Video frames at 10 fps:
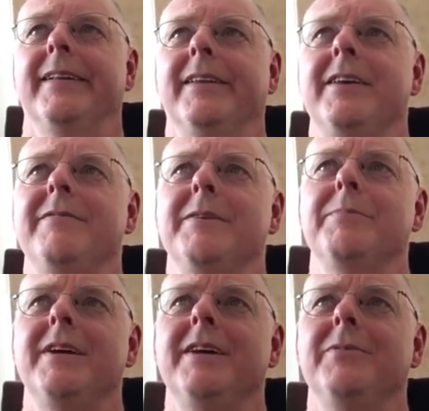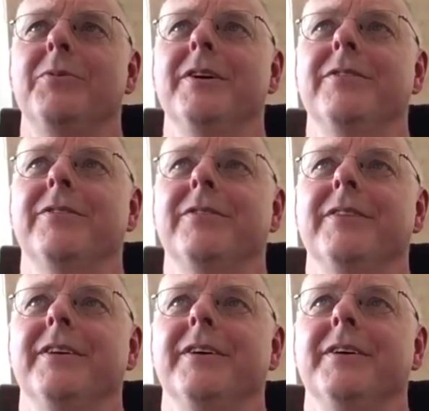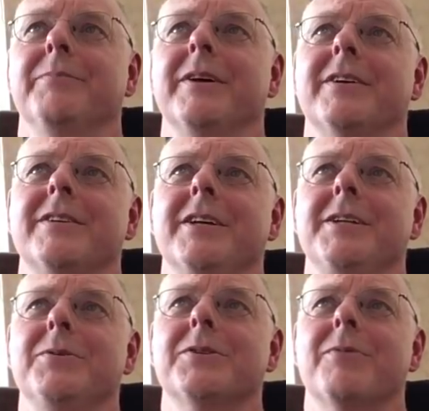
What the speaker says: leaving me with my continuous